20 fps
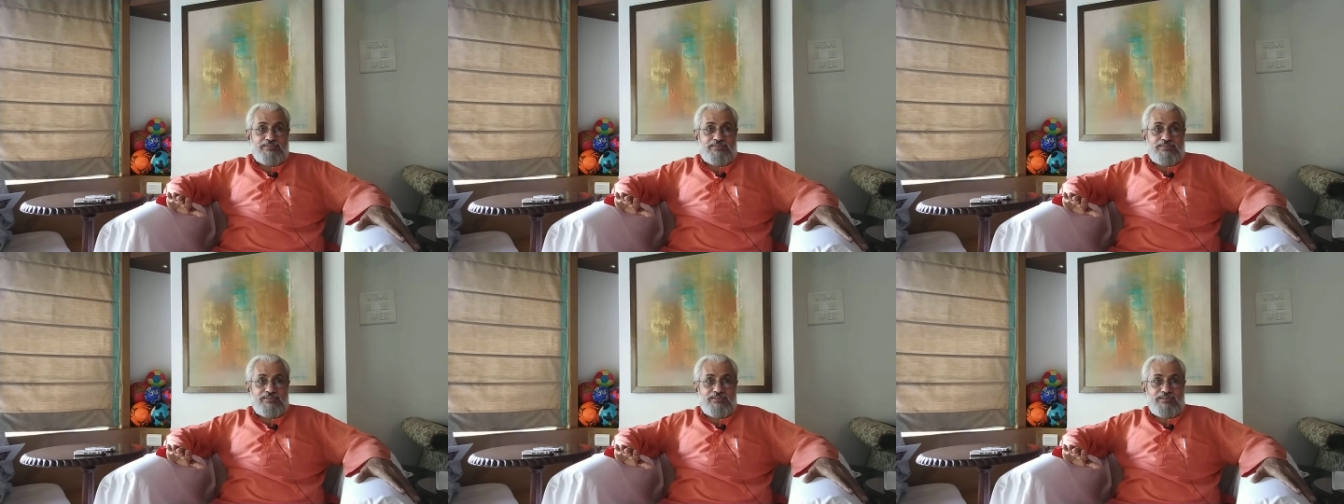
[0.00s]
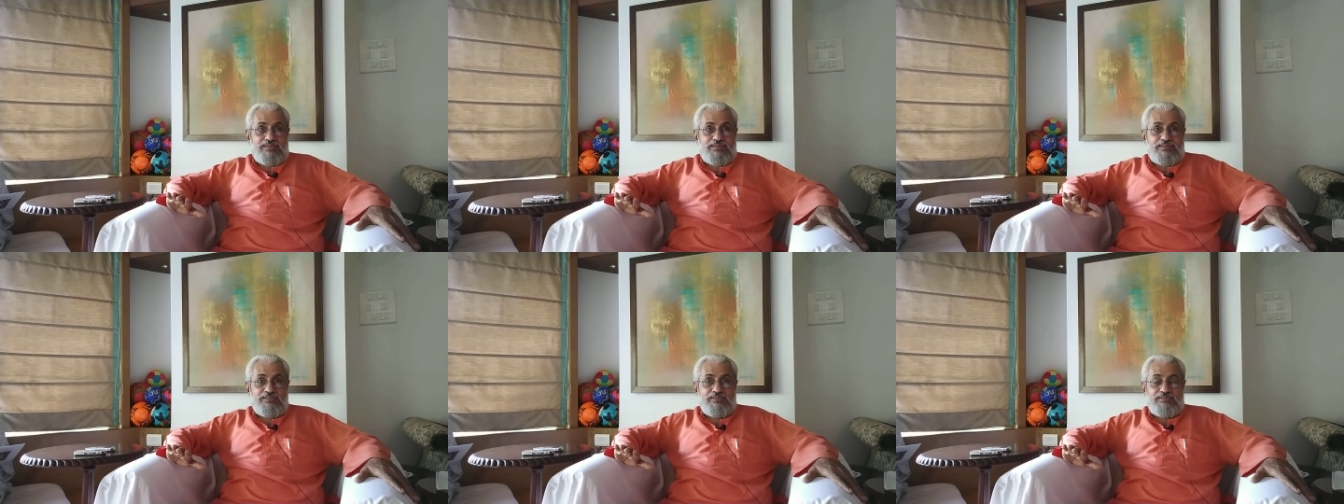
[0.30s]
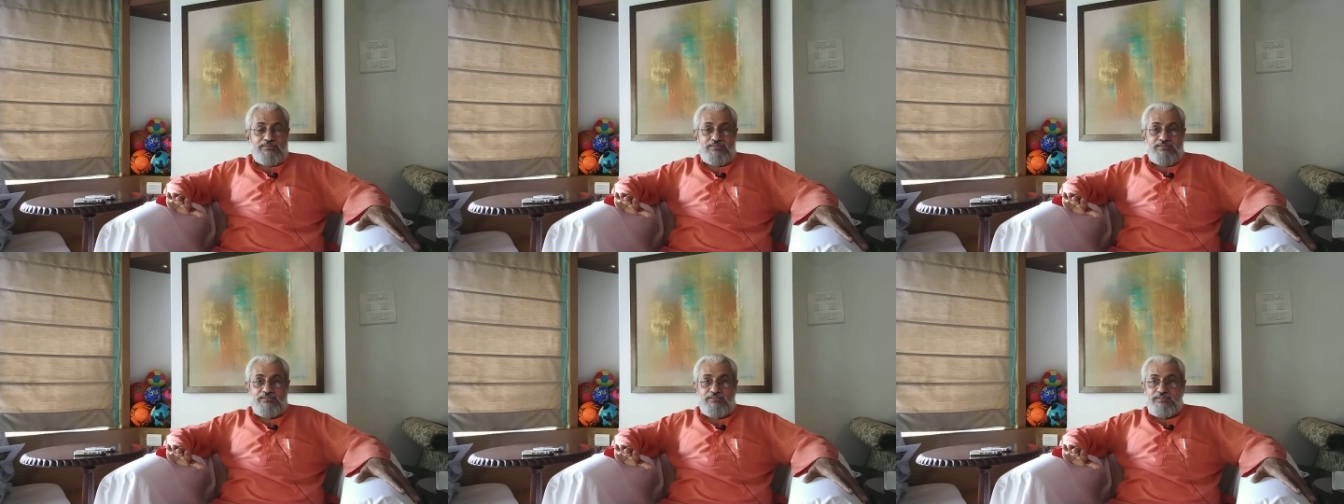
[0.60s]
yeah
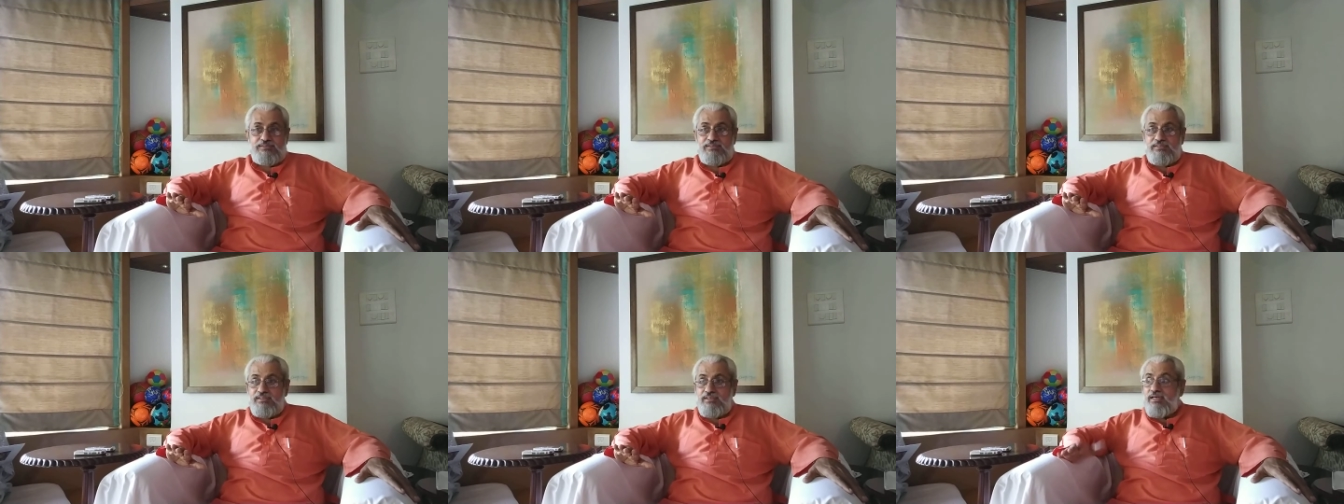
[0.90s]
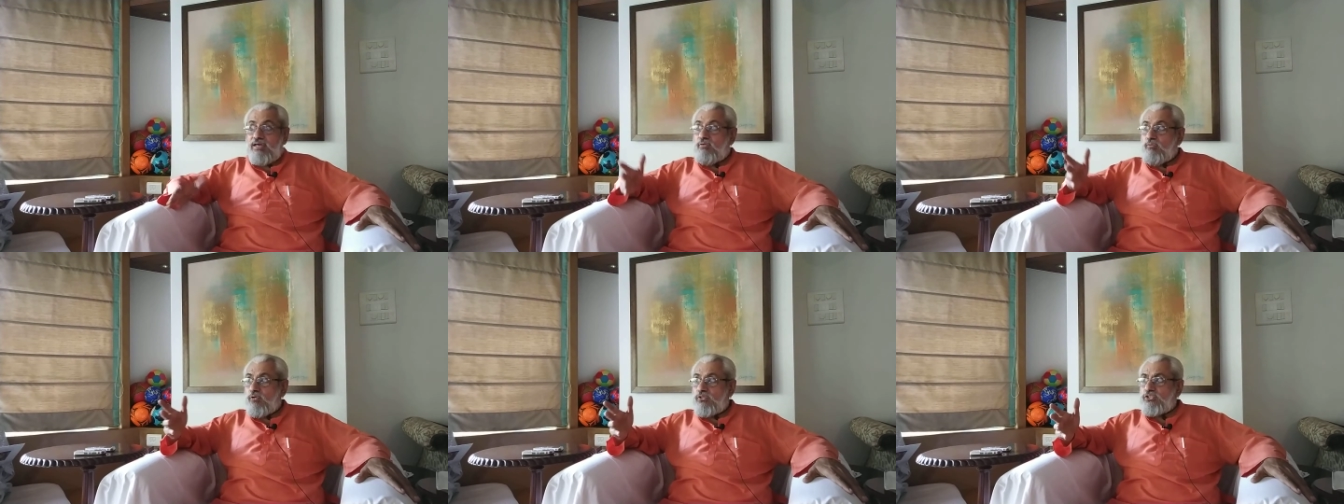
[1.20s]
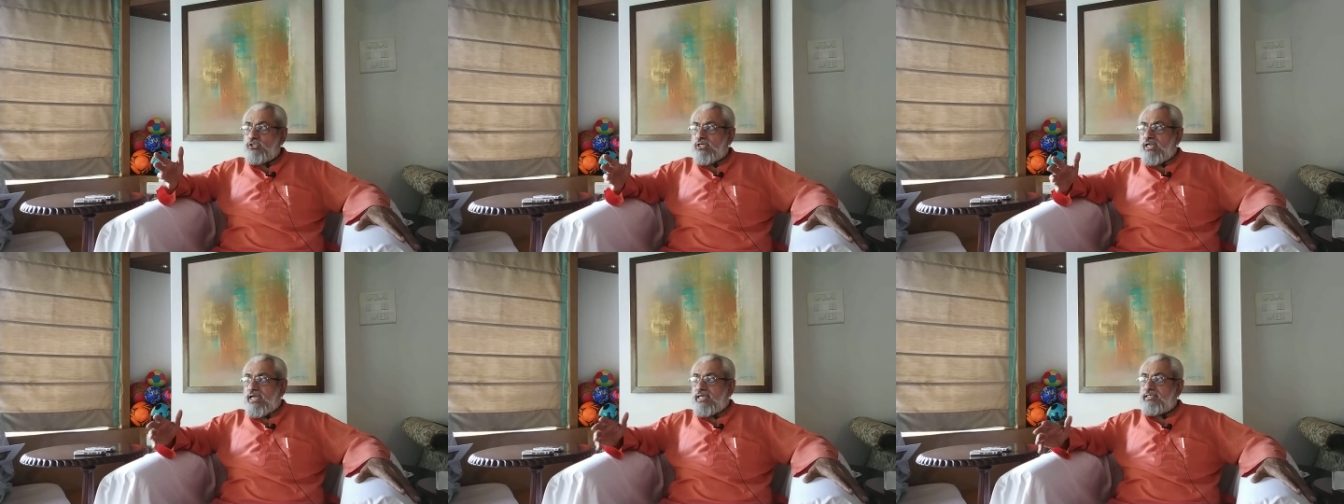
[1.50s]
What is
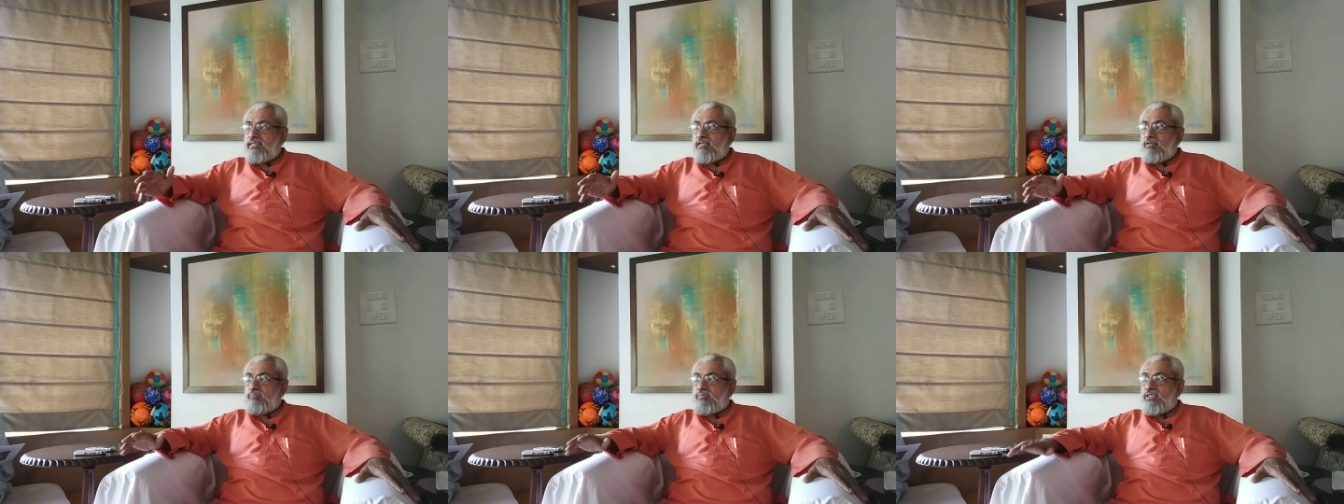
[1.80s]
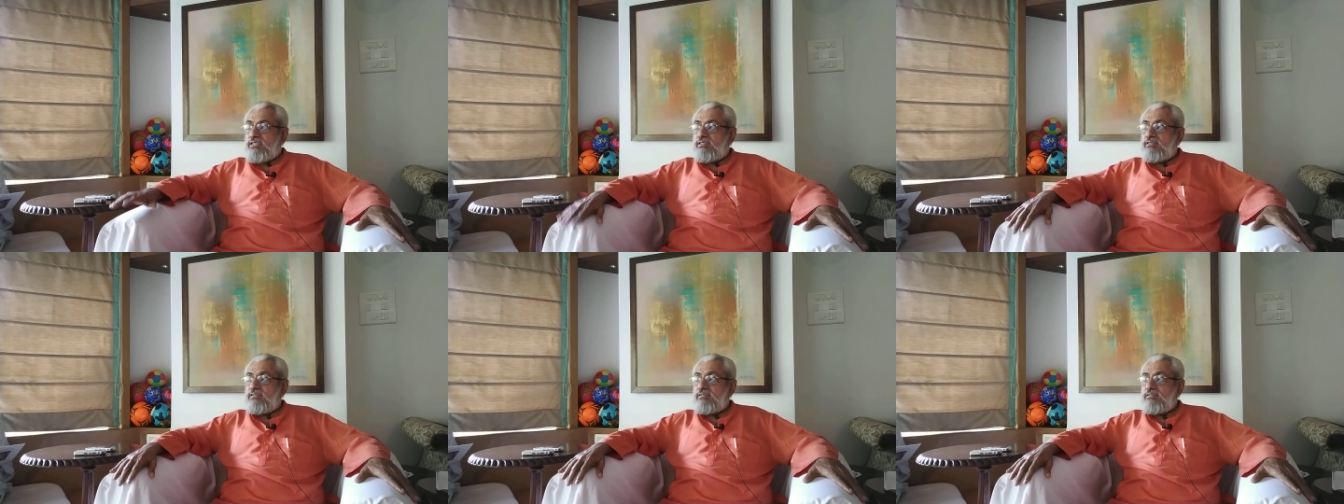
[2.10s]
your ideal meal